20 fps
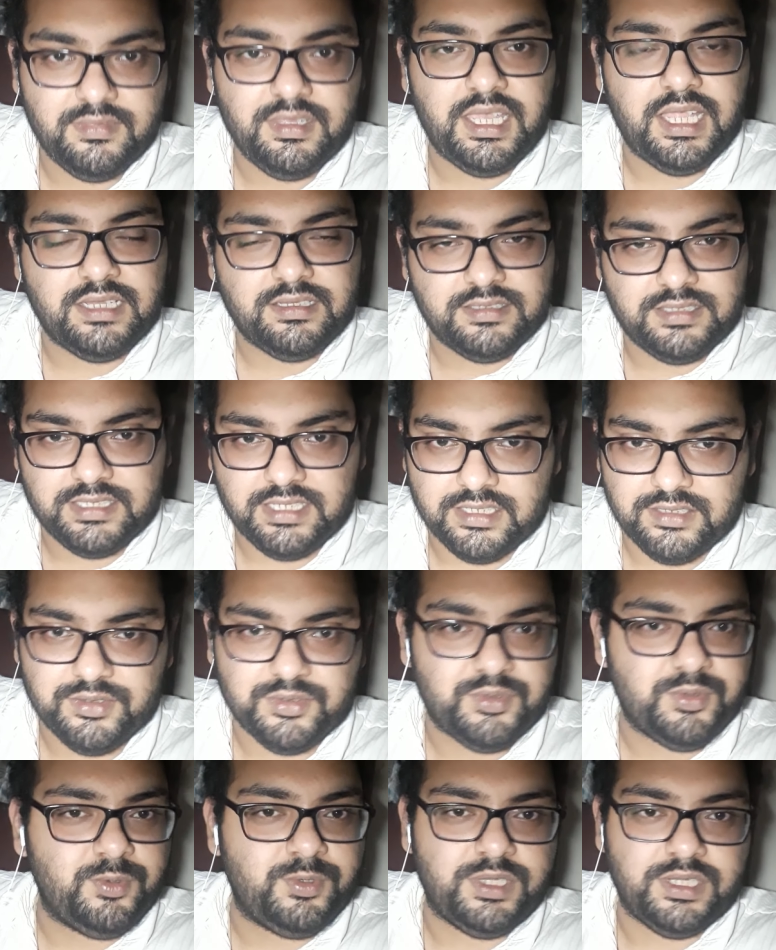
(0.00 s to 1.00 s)
and such
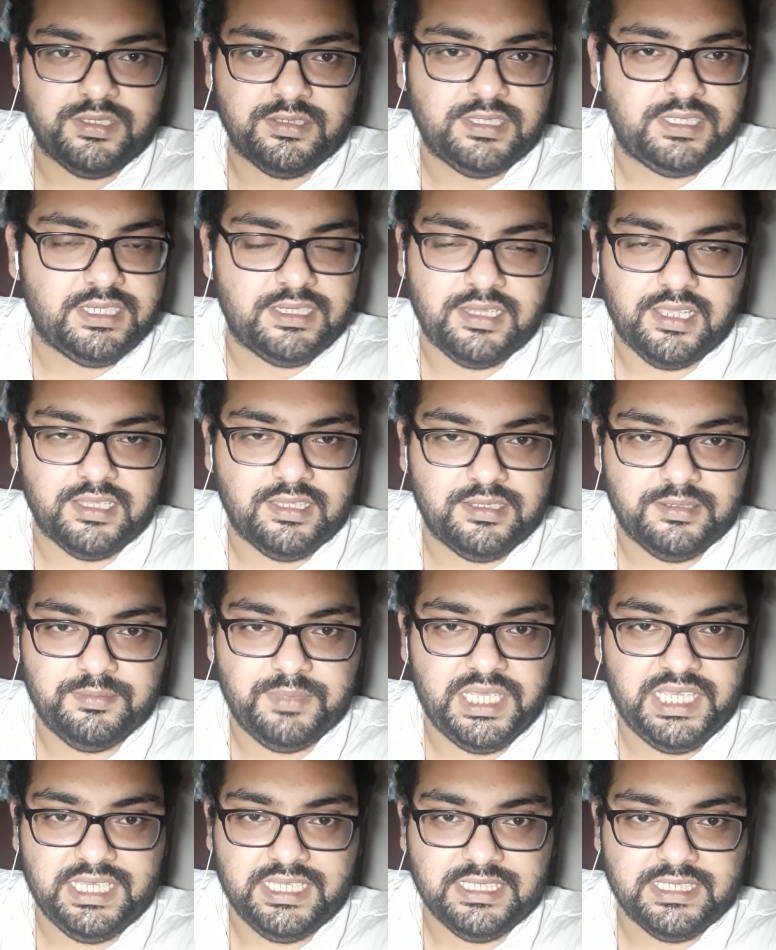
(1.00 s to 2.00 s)
rodents and other
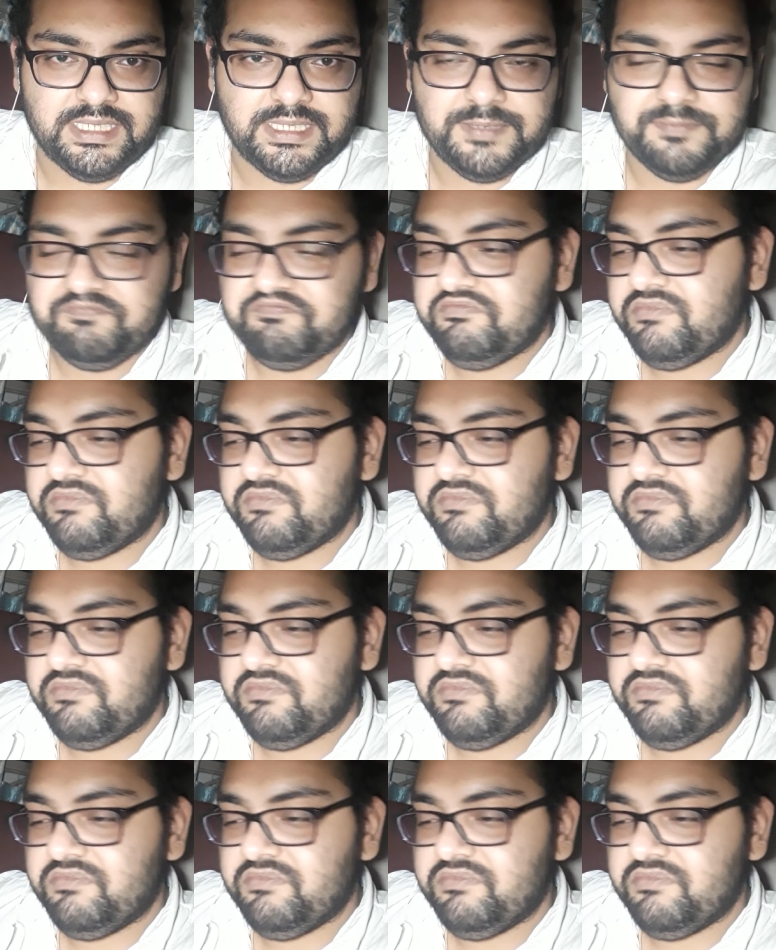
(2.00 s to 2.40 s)
beings.